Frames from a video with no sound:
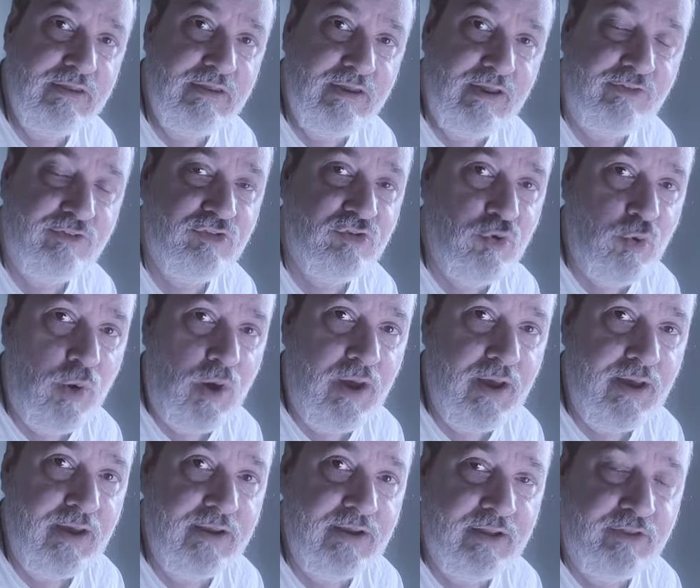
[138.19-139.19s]
It's
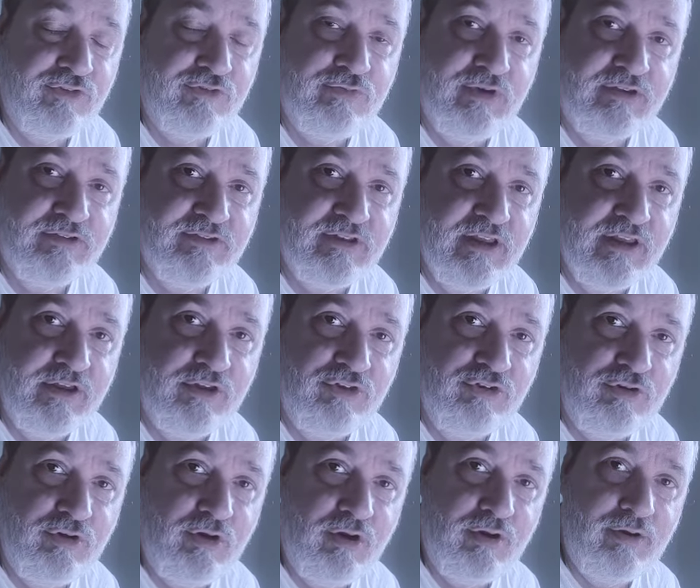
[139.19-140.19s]
quiet, it's resting in
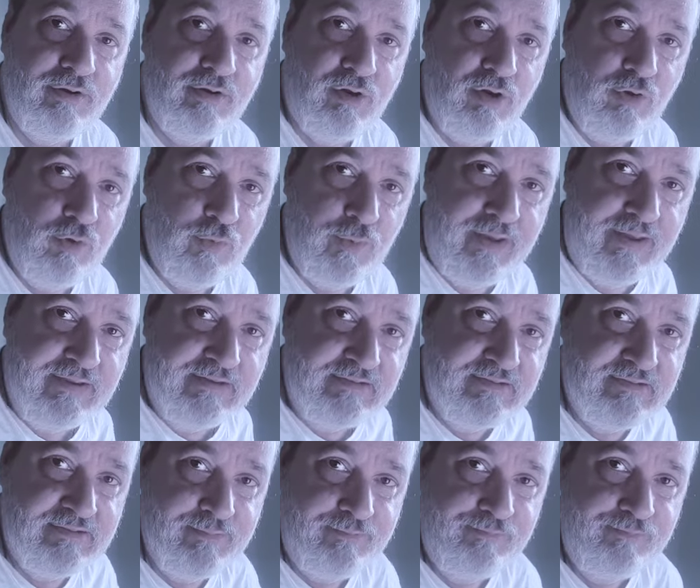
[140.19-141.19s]
your heart
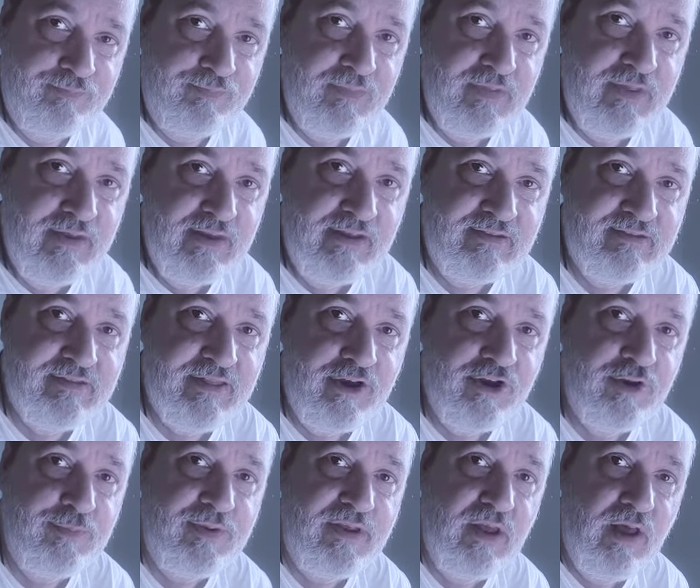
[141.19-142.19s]
always. It's there
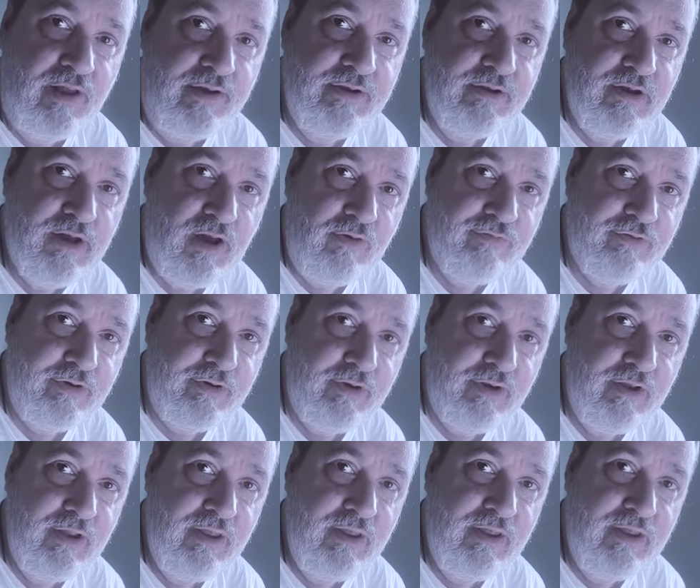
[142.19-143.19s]
to be
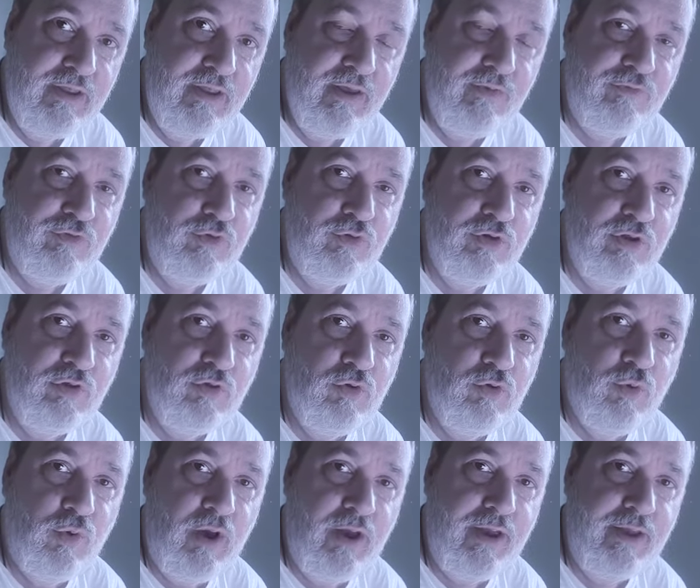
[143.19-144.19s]
uncovered if you can
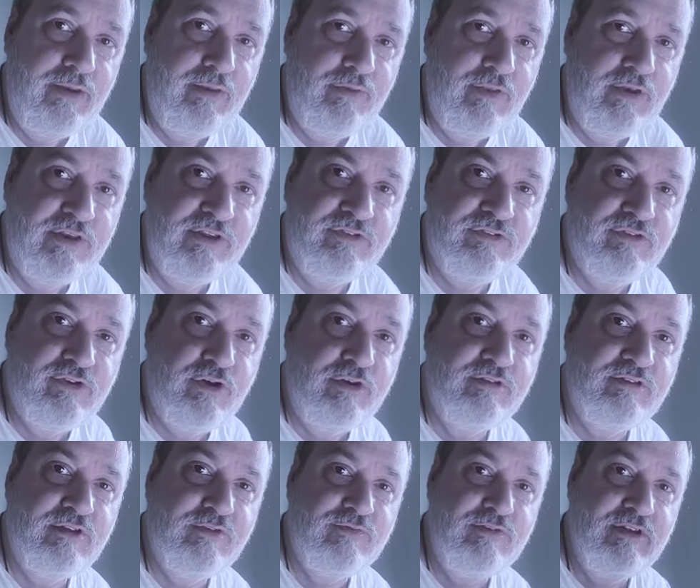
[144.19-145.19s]
quiet the
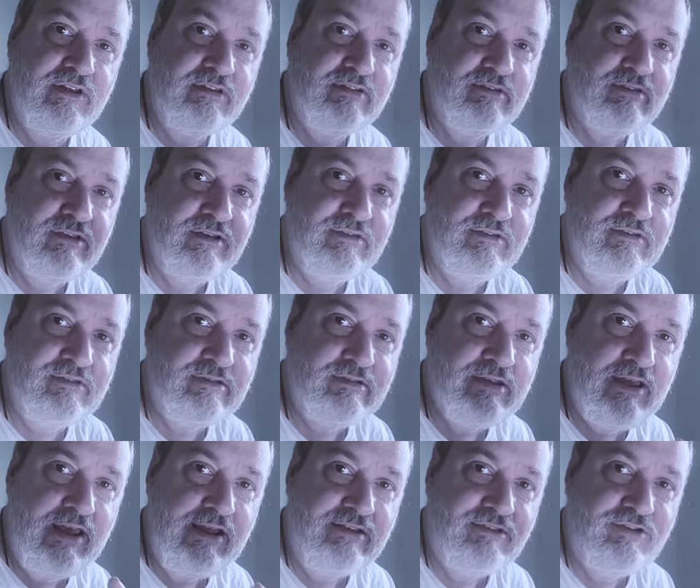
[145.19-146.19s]
discursiveness that
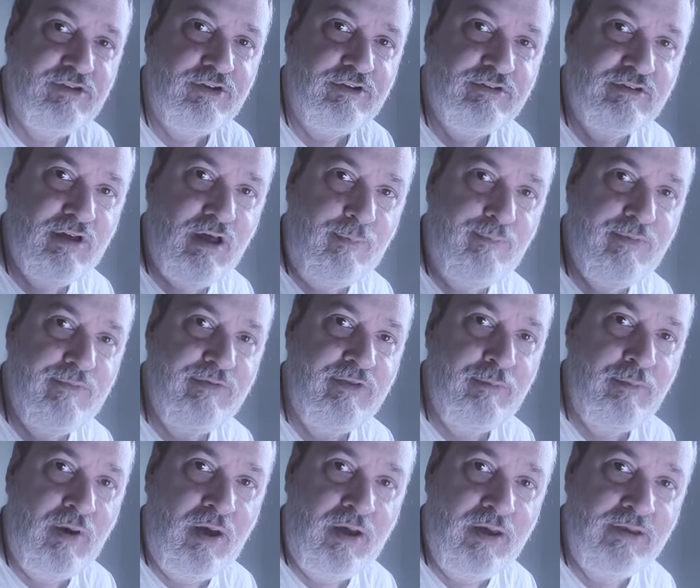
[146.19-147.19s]
skates on top of the
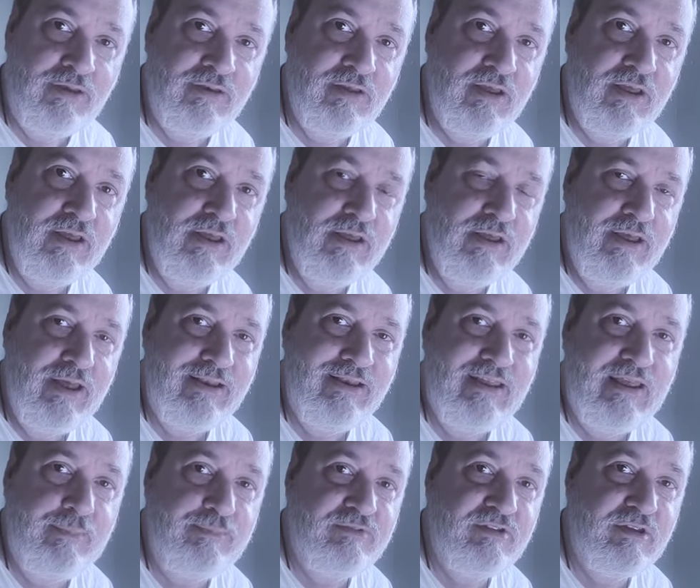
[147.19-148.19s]
mind and
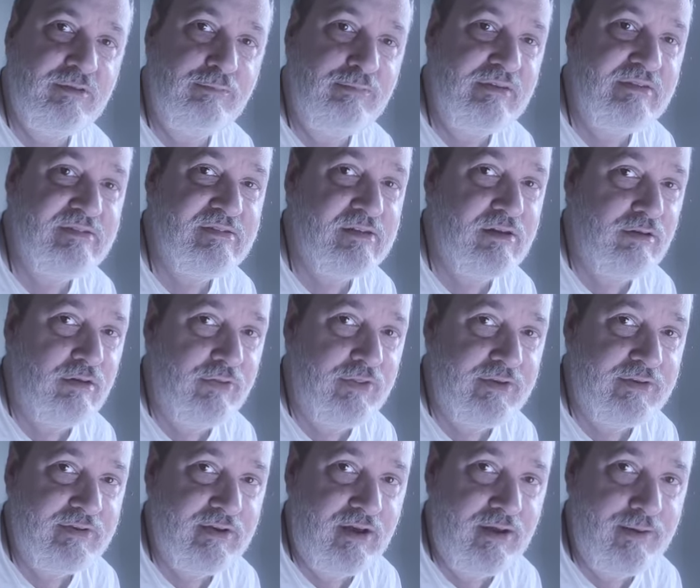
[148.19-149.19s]
keeps it busy all the
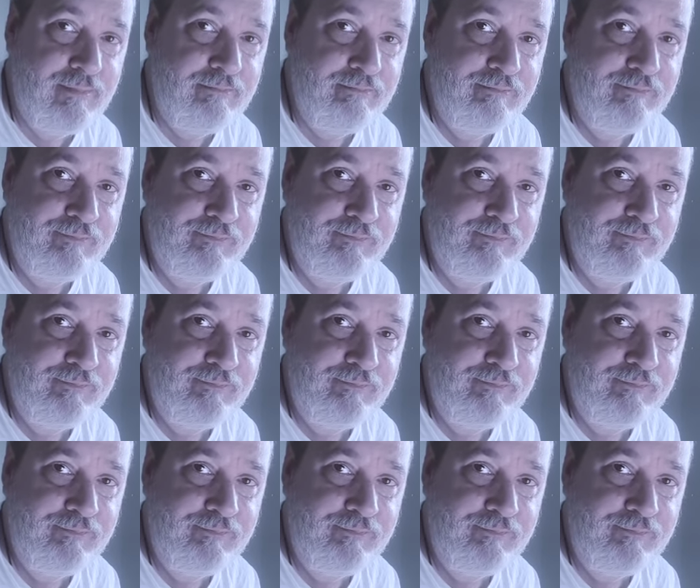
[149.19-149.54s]
time.